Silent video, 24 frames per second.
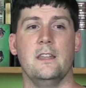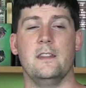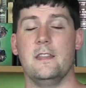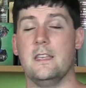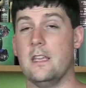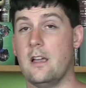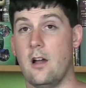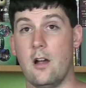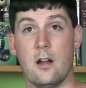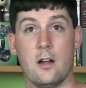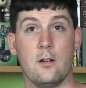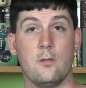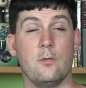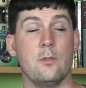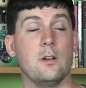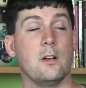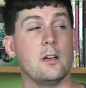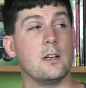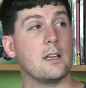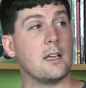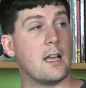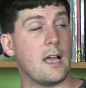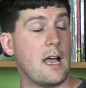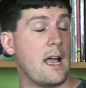The
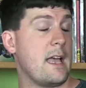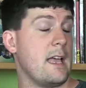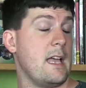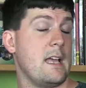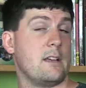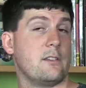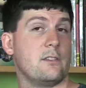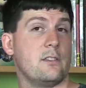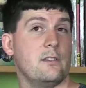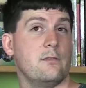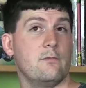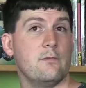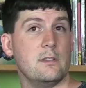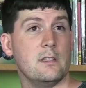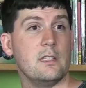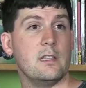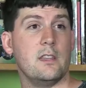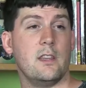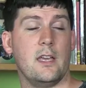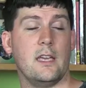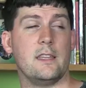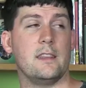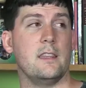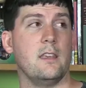artwork, I actually really
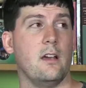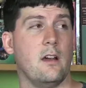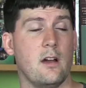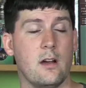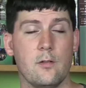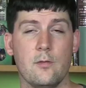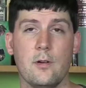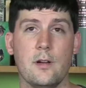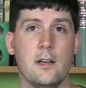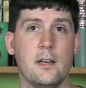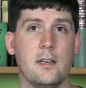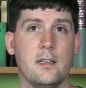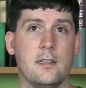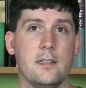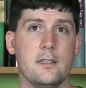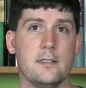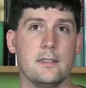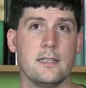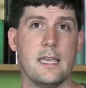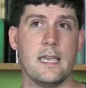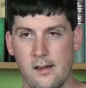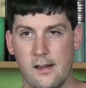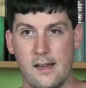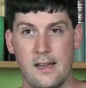like the artwork on
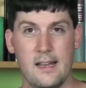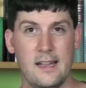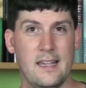this game.